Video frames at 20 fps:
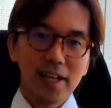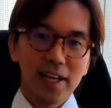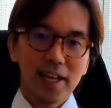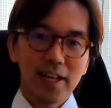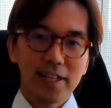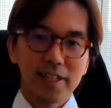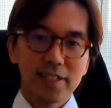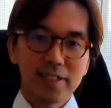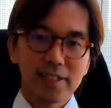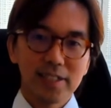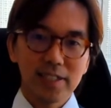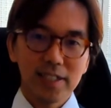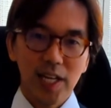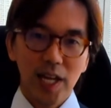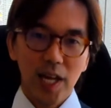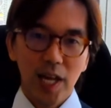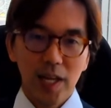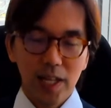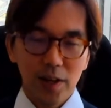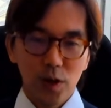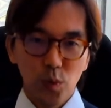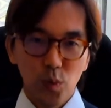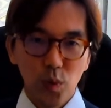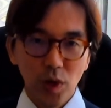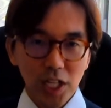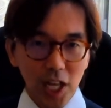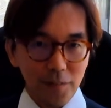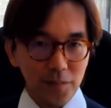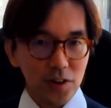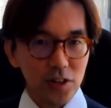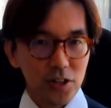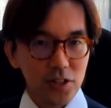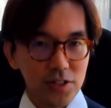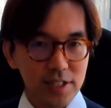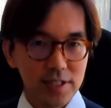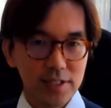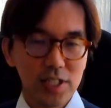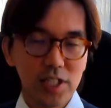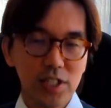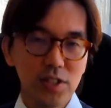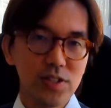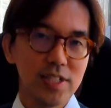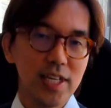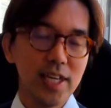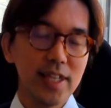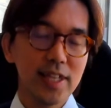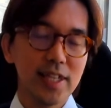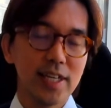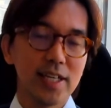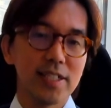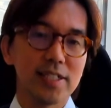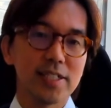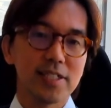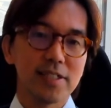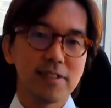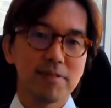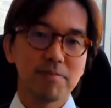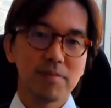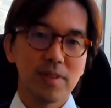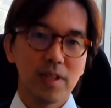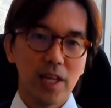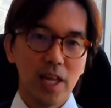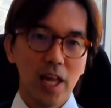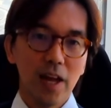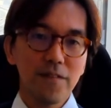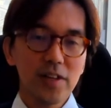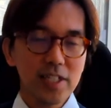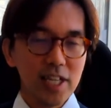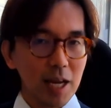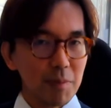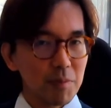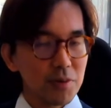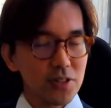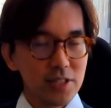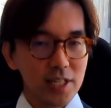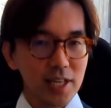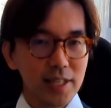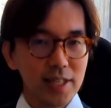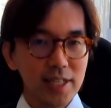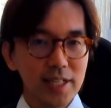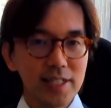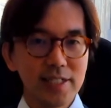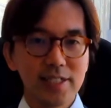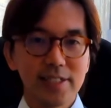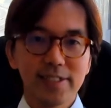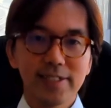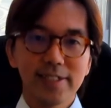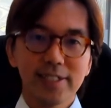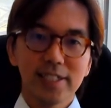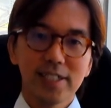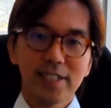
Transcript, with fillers: And whenever you, you see this, every time you see this